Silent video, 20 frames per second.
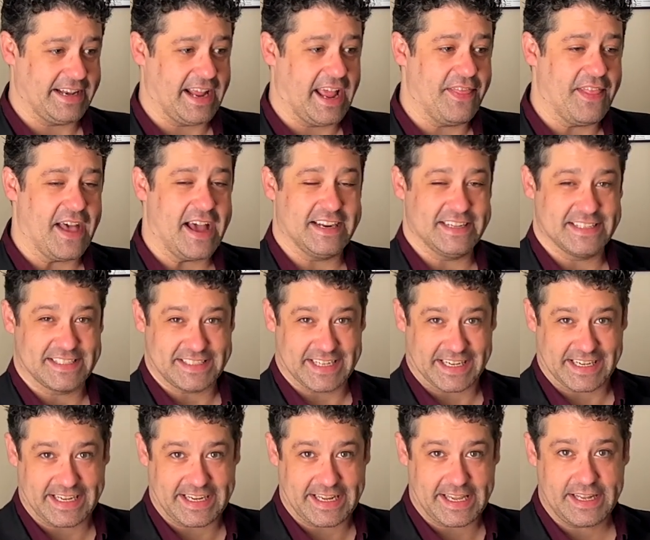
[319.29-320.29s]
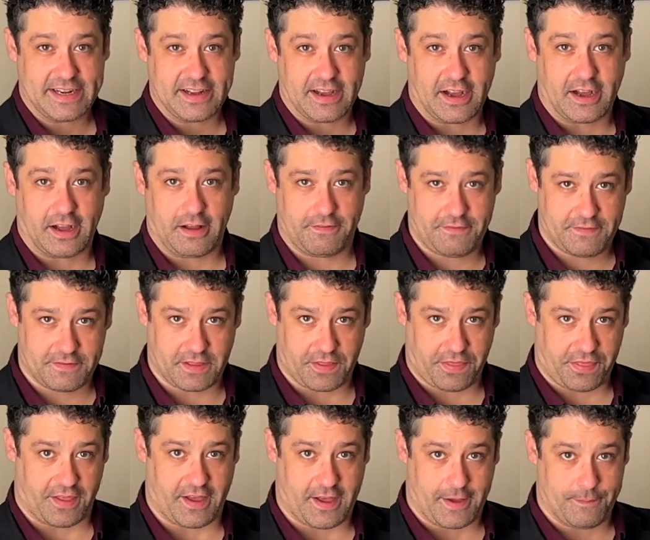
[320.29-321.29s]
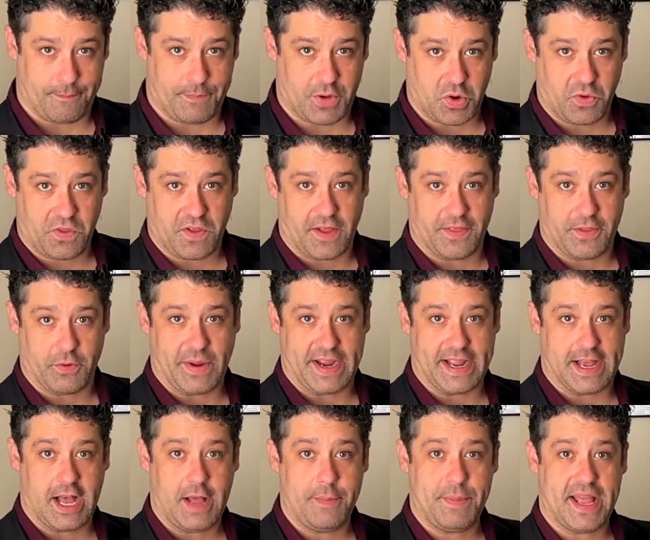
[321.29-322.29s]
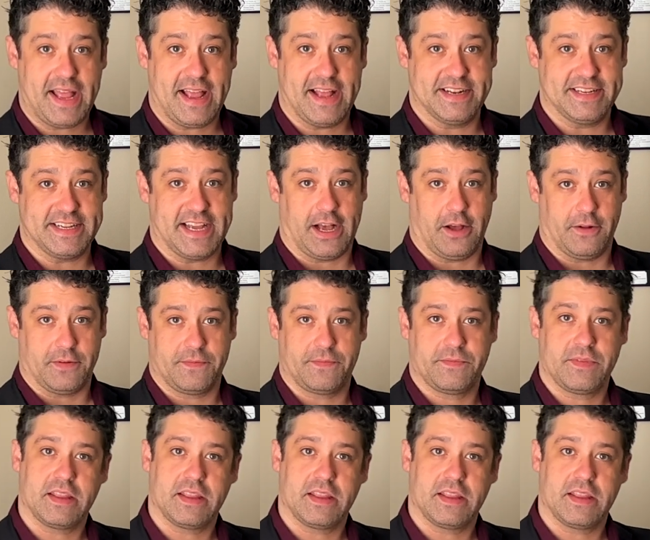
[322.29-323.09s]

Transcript: and that is to get off the thumb, both on the way up and down.